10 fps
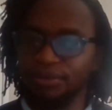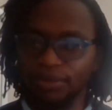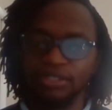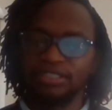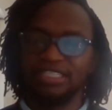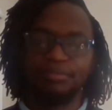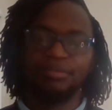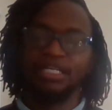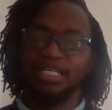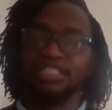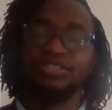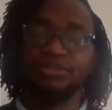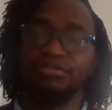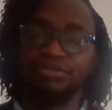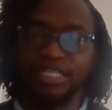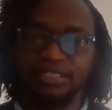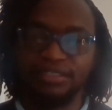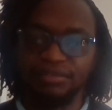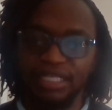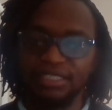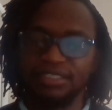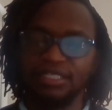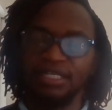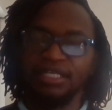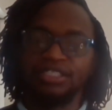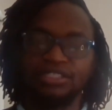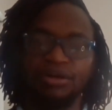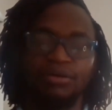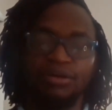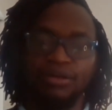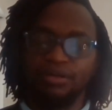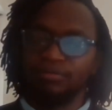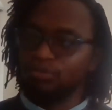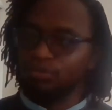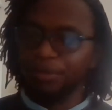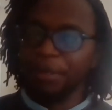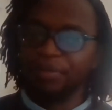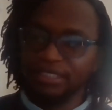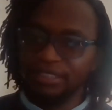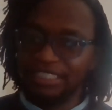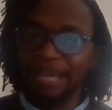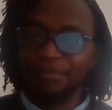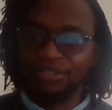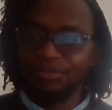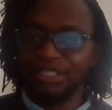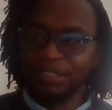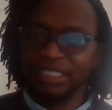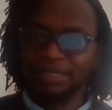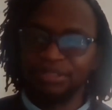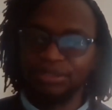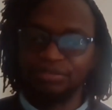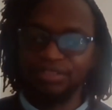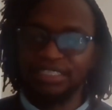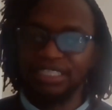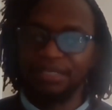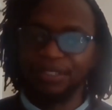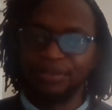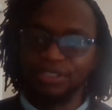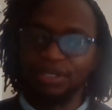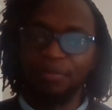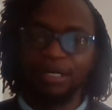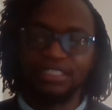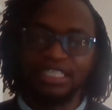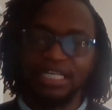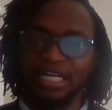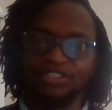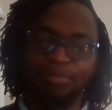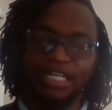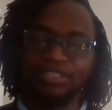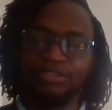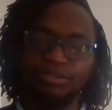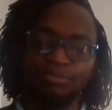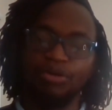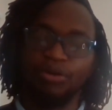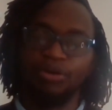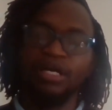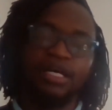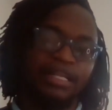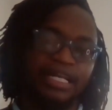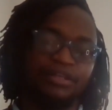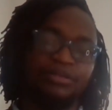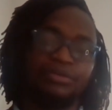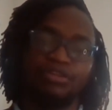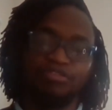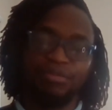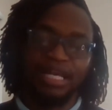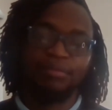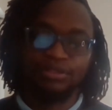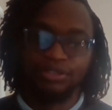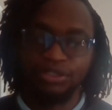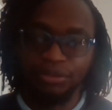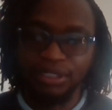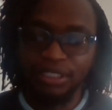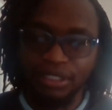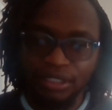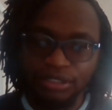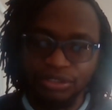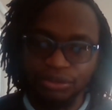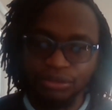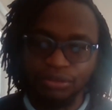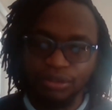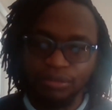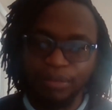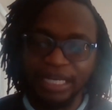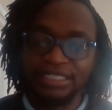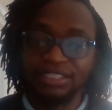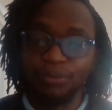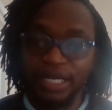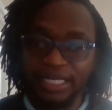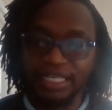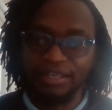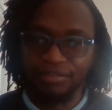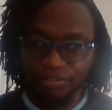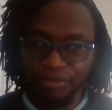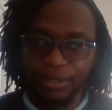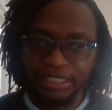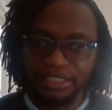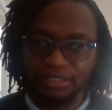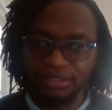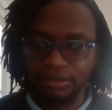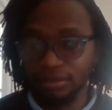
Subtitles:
So long term is your friend, right? So remember, time is your friend when it comes to investing because compounding allows your money to do more than you could have been able to do by just working for it.